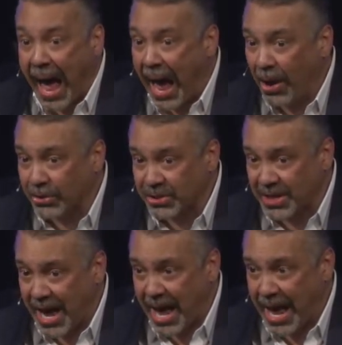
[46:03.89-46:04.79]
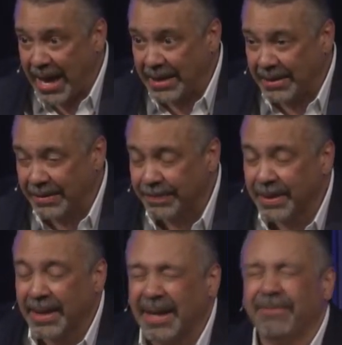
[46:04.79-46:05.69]
outside.
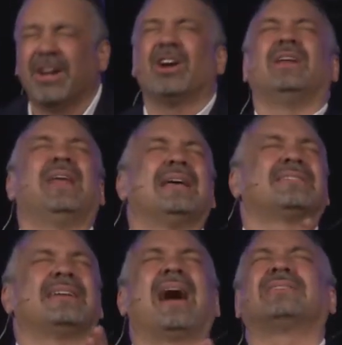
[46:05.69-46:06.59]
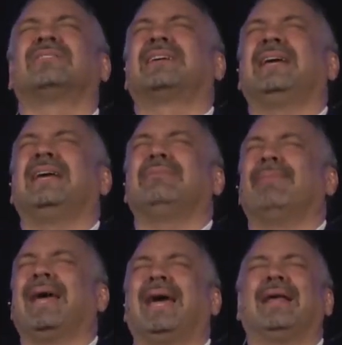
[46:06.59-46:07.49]
If you're here today, say, Dr. Keith,
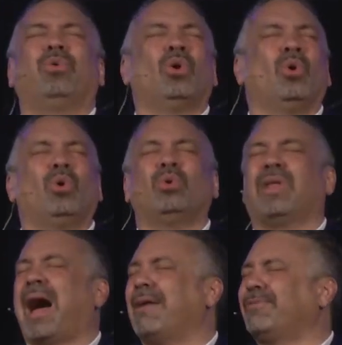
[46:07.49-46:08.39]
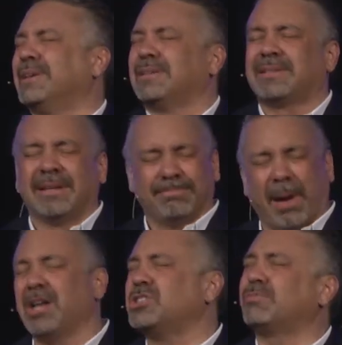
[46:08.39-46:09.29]
man, whoo, life has
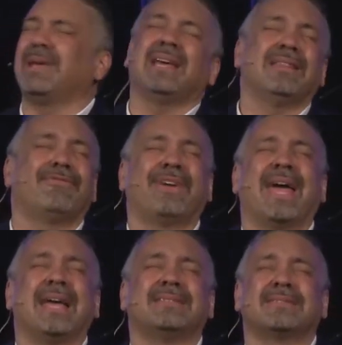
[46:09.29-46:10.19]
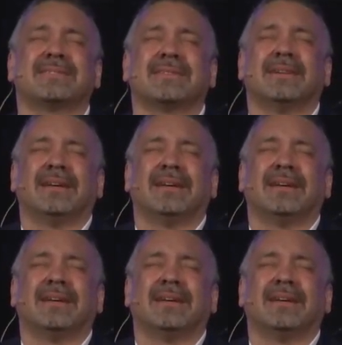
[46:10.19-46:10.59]
punched me in the face.